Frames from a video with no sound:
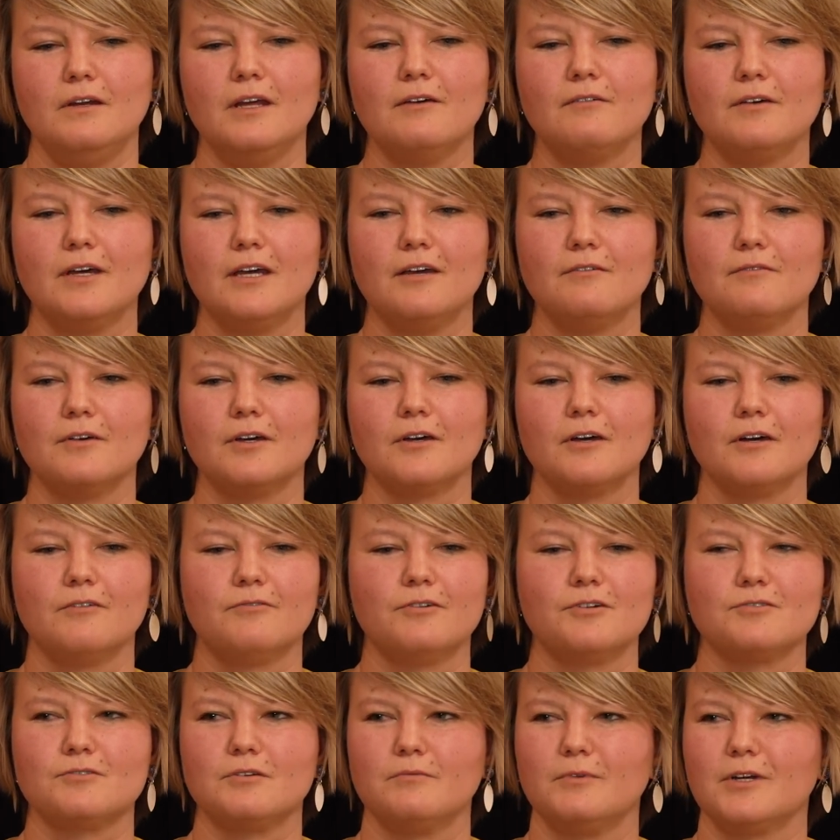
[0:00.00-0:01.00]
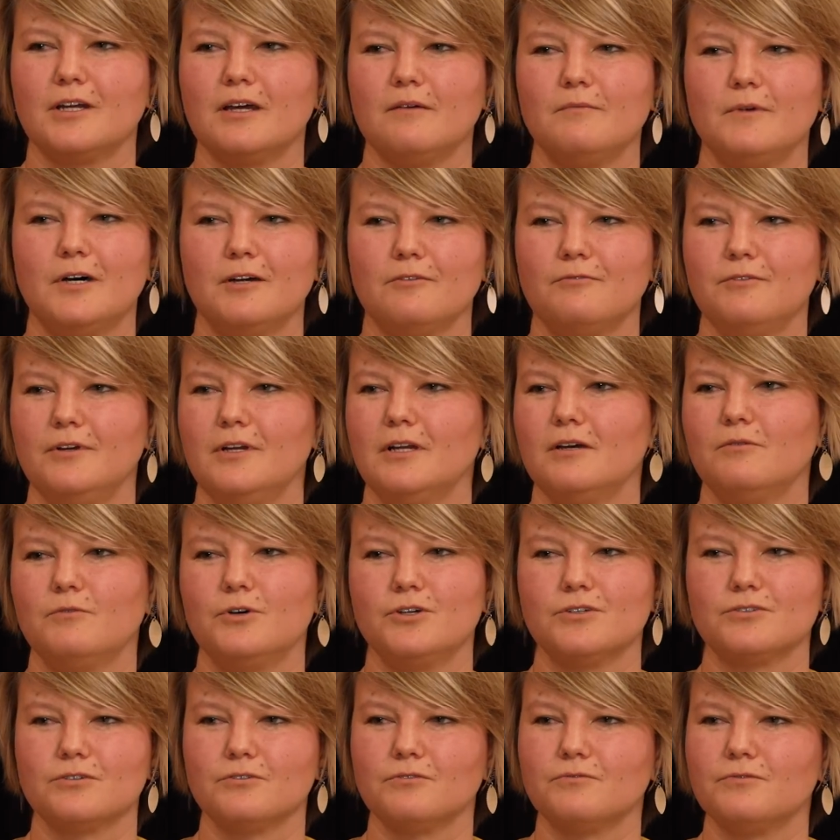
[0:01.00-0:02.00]
never ever go for a swim and come out feeling
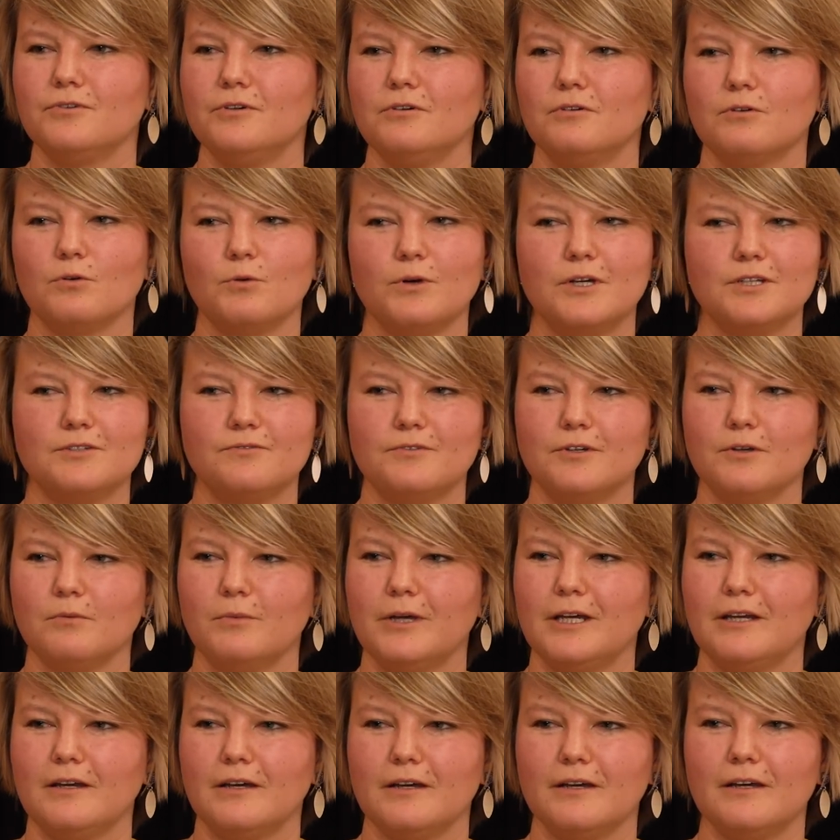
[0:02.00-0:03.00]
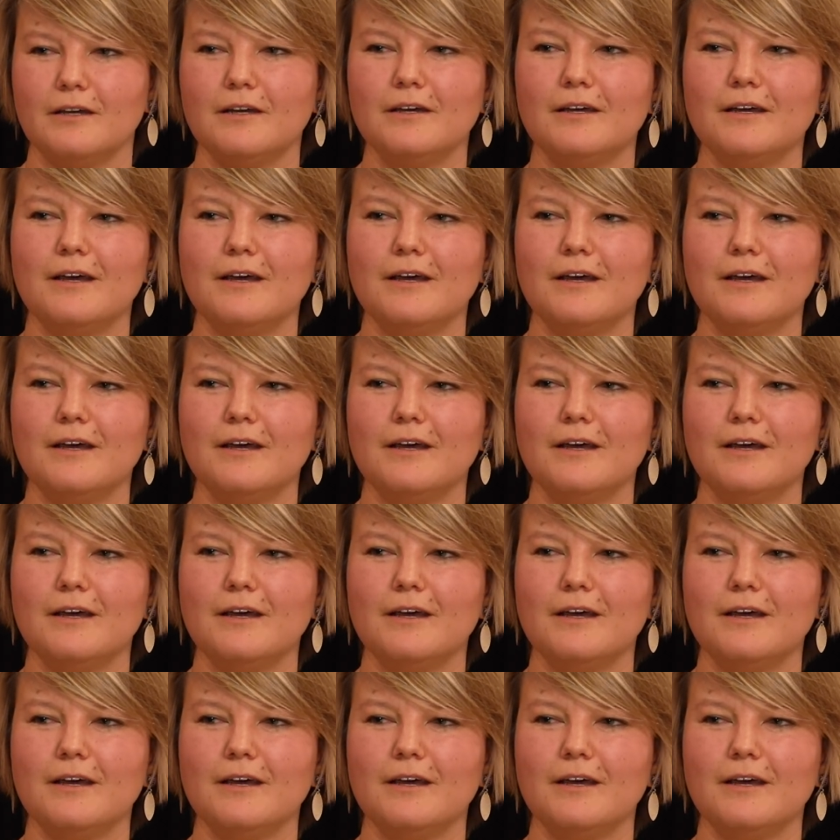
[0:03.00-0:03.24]
worse off. You always feel better.